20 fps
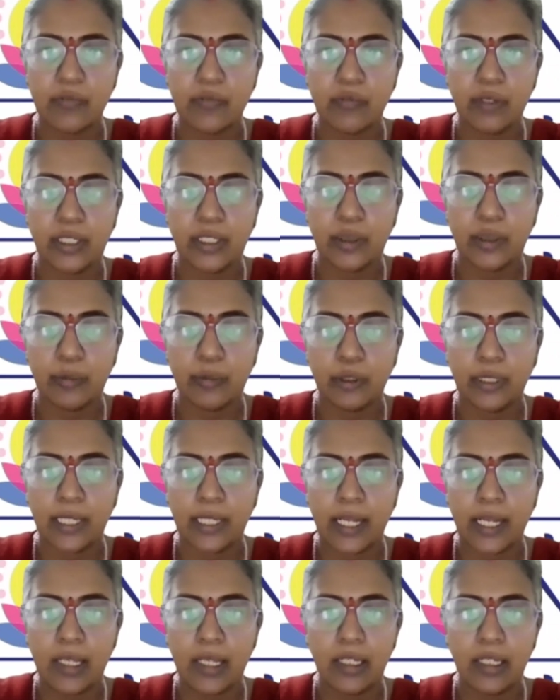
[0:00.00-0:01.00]
This is
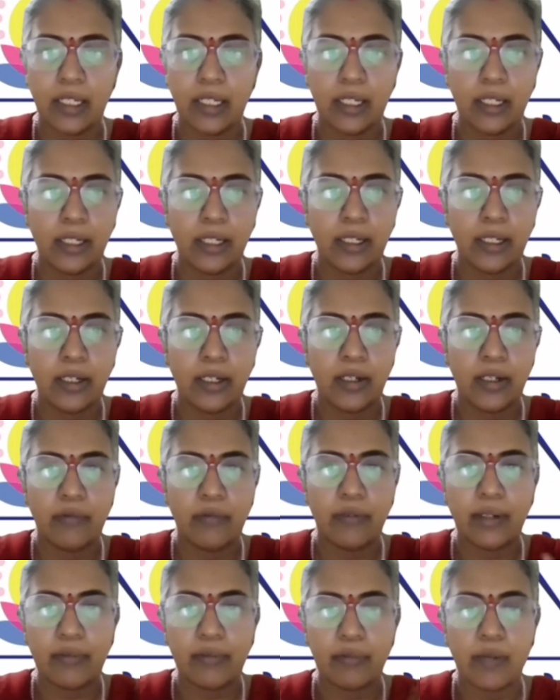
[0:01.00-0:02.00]
Varuna Mudra
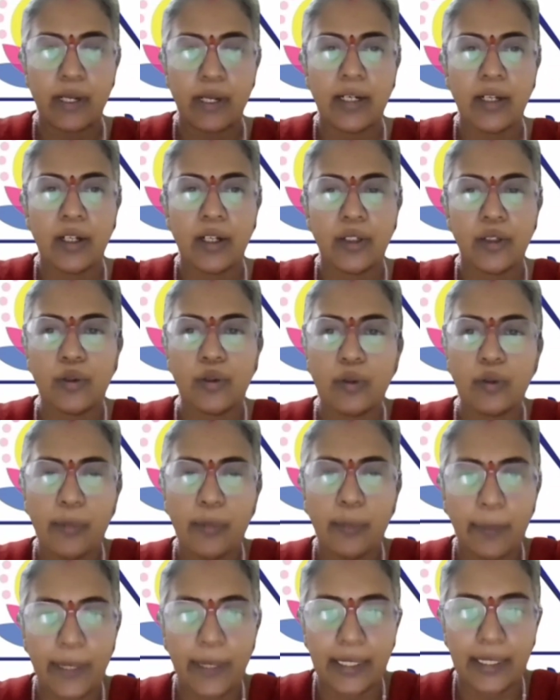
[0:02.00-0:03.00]
for 1 or
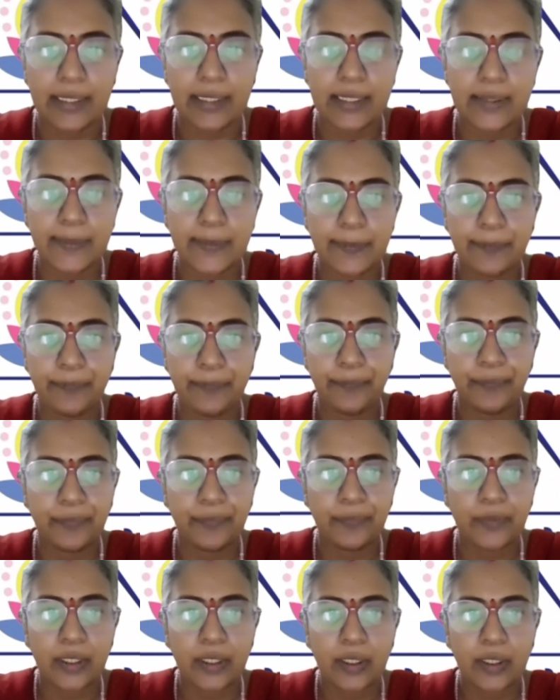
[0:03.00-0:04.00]
2 minutes.
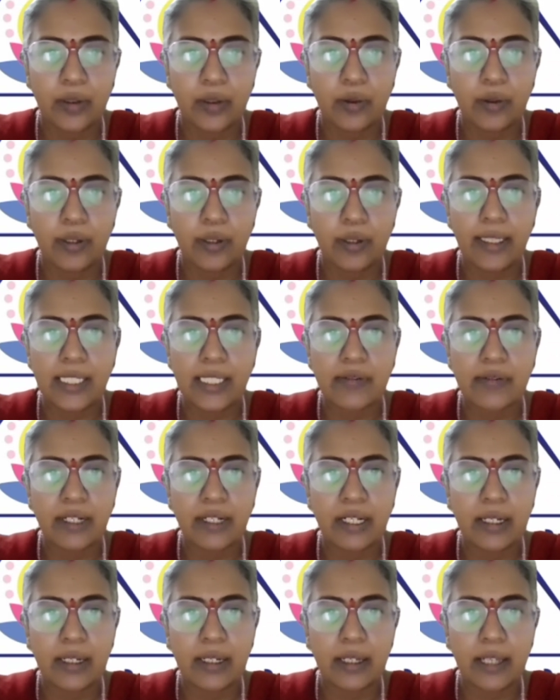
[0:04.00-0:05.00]
Okay,
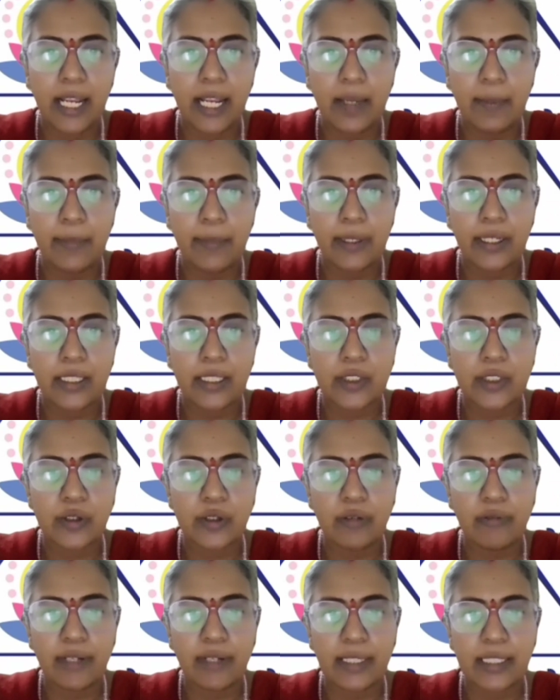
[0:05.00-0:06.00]
this will help
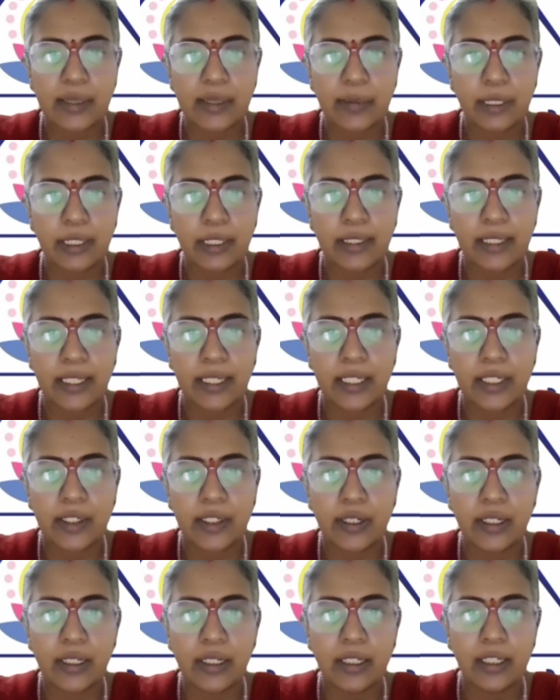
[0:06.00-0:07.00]
restore
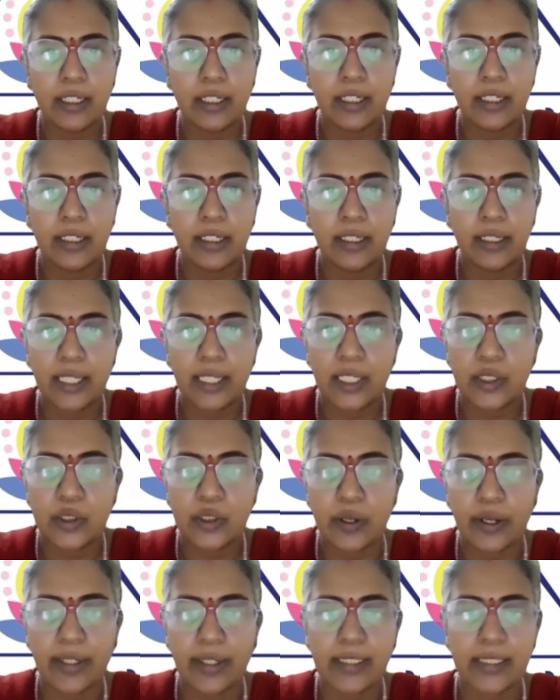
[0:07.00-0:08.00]
flexibility in your
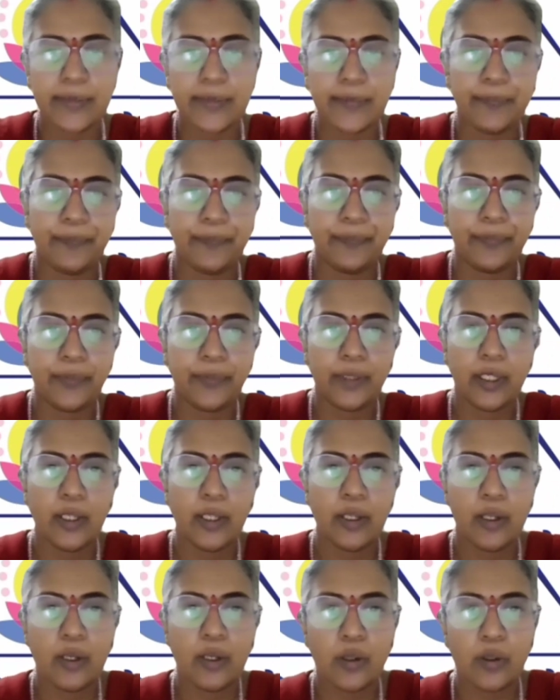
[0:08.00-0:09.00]
knee joints.
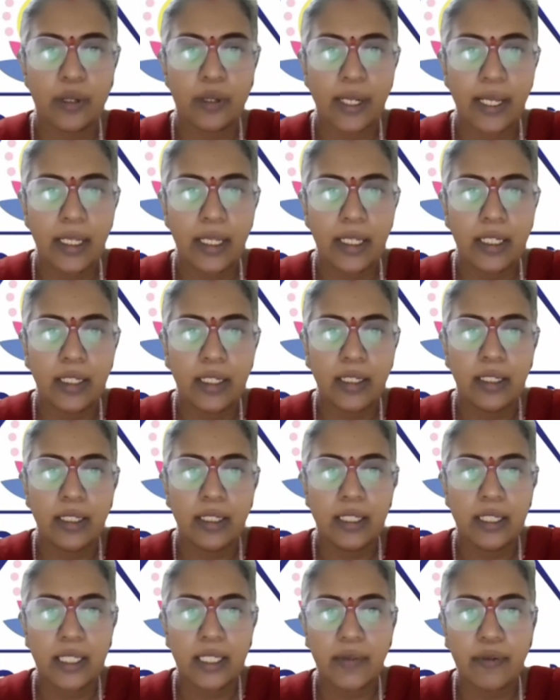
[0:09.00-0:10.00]
Okay,
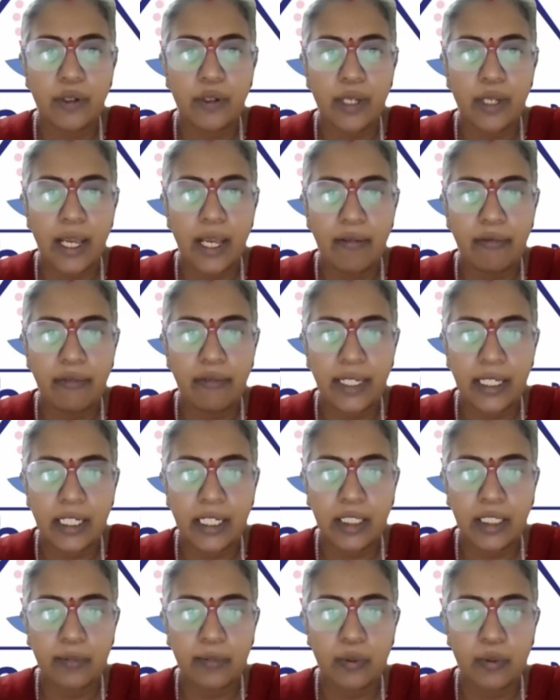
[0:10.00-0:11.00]
if you
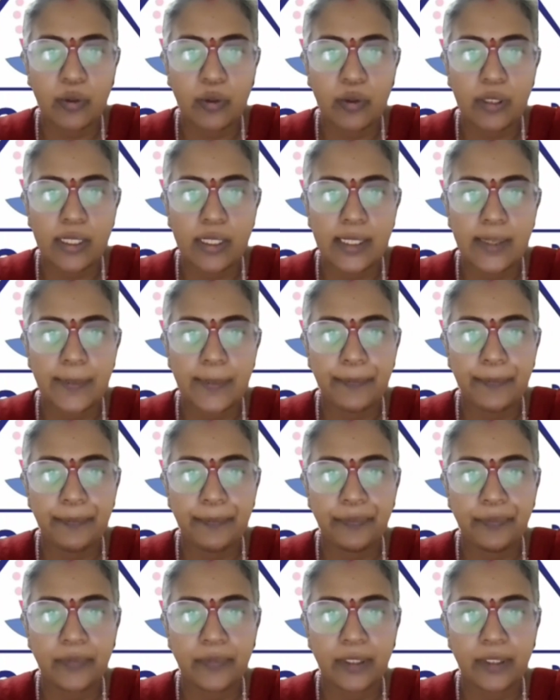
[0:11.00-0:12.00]
have weaker bones,
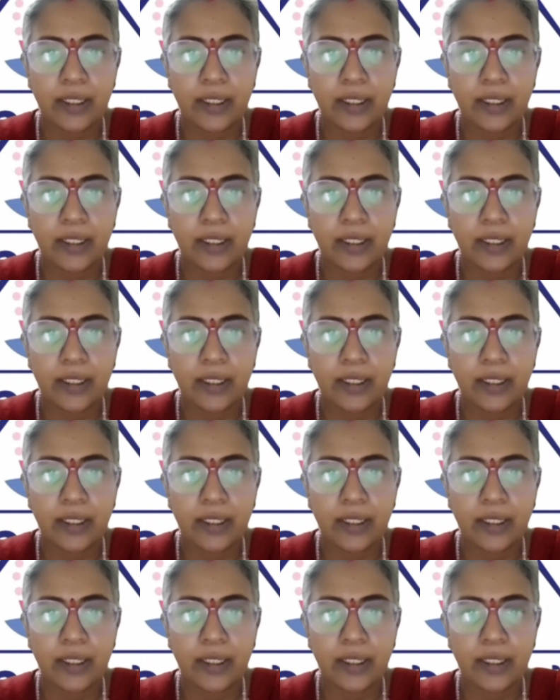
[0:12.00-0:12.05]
